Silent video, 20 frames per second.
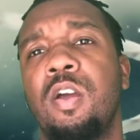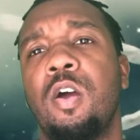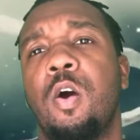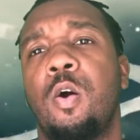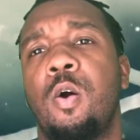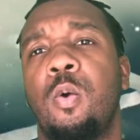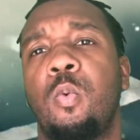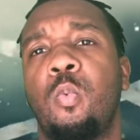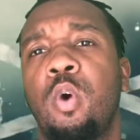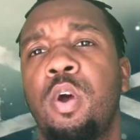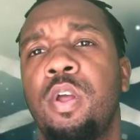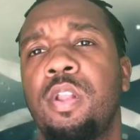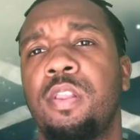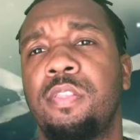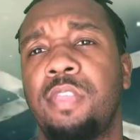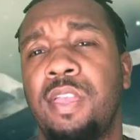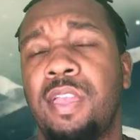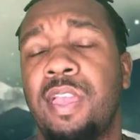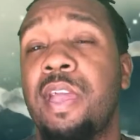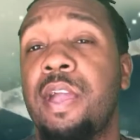on what
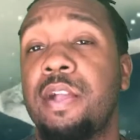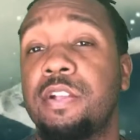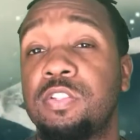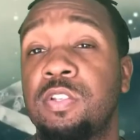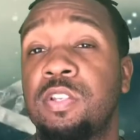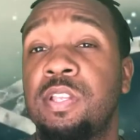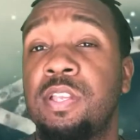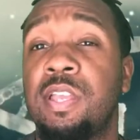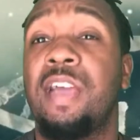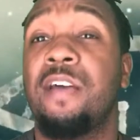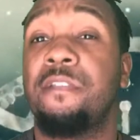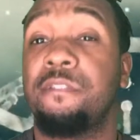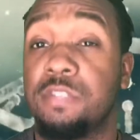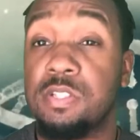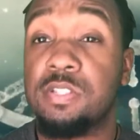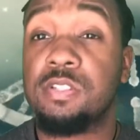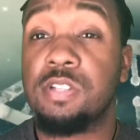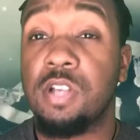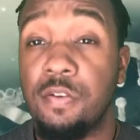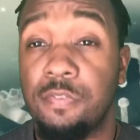they actually have
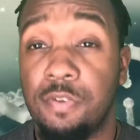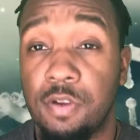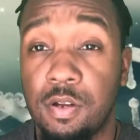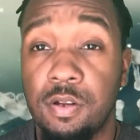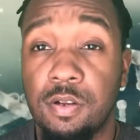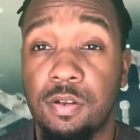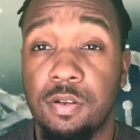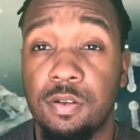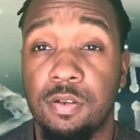discovered.